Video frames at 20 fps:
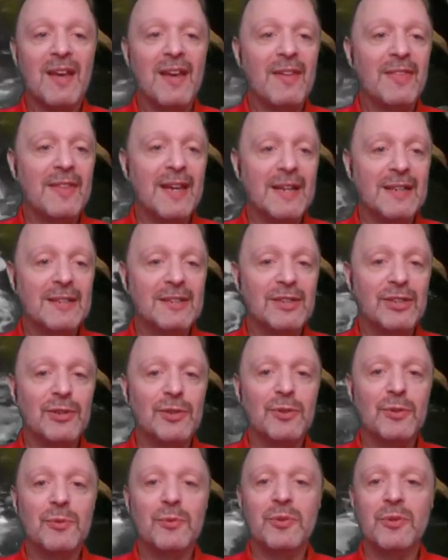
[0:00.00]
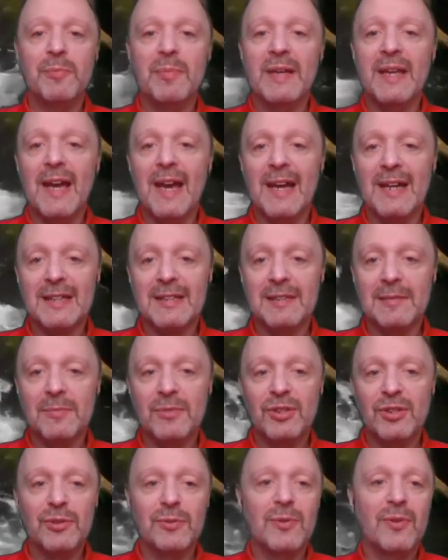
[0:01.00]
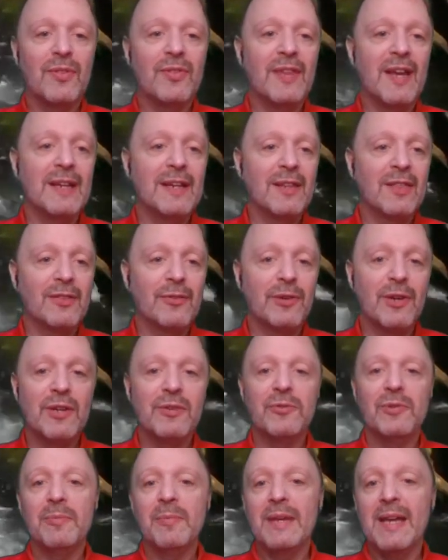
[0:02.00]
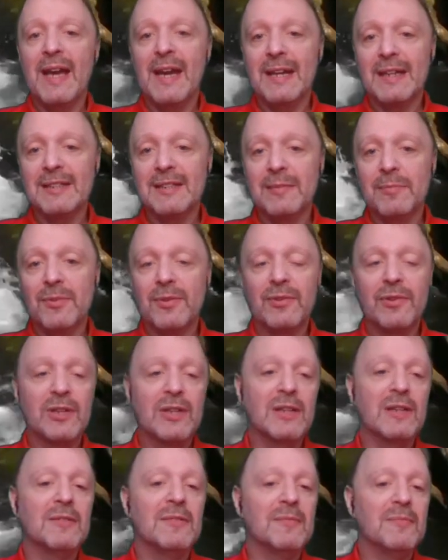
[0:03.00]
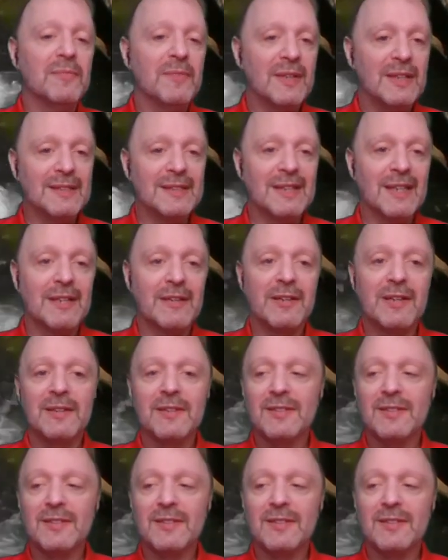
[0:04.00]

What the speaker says: Theta 2 would be x of 2. Theta 3 would be x of 3, etc.